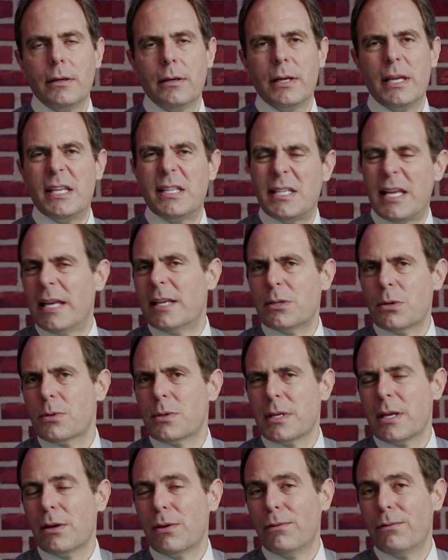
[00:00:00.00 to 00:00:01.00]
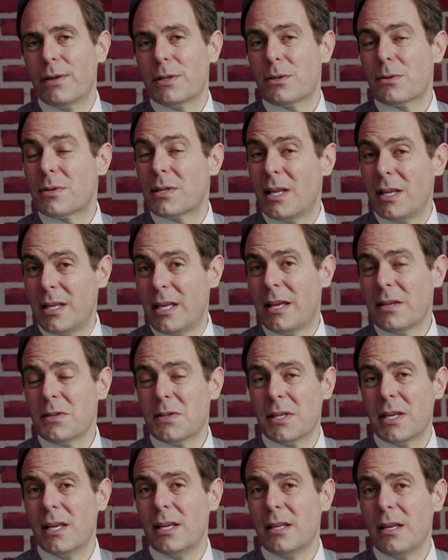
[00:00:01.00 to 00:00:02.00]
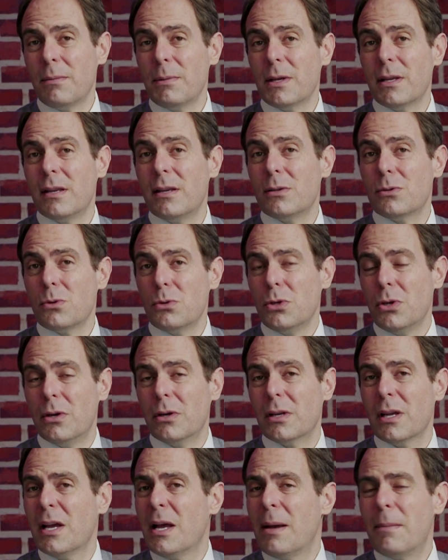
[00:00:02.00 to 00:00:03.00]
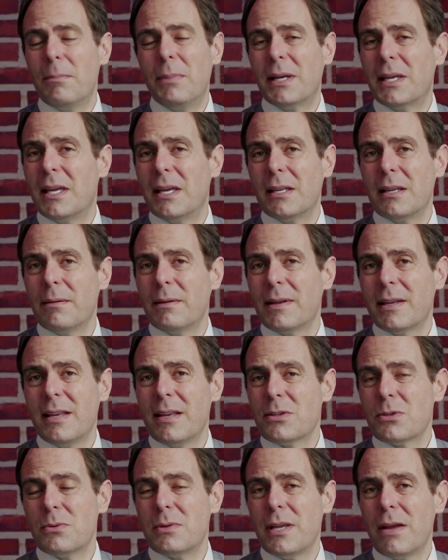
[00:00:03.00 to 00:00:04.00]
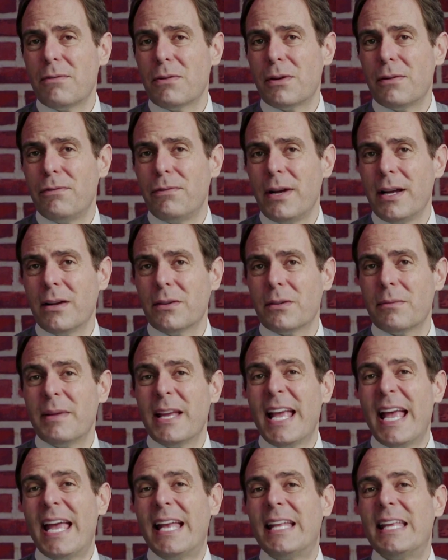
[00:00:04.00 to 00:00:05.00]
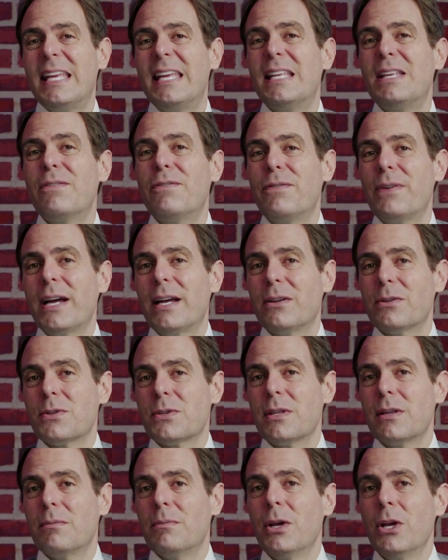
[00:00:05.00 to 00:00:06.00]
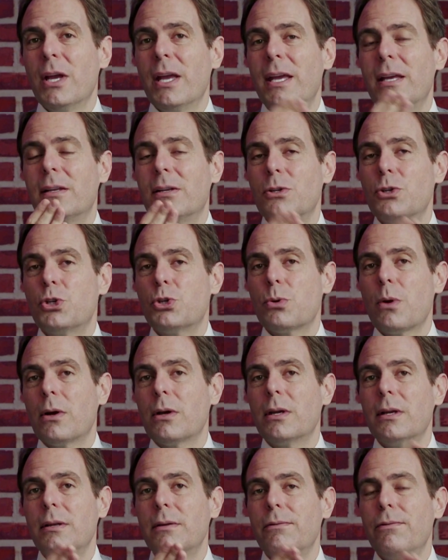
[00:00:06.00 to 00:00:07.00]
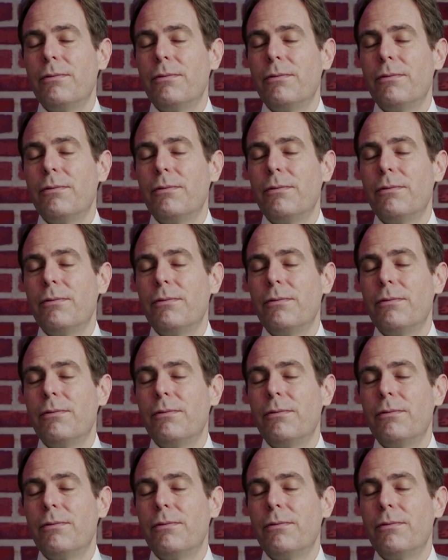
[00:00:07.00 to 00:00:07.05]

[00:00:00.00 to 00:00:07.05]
He takes those sacred vessels that, yes, King Nebuchadnezzar took, but King Nebuchadnezzar never defiled them, and he defiles them in a drunken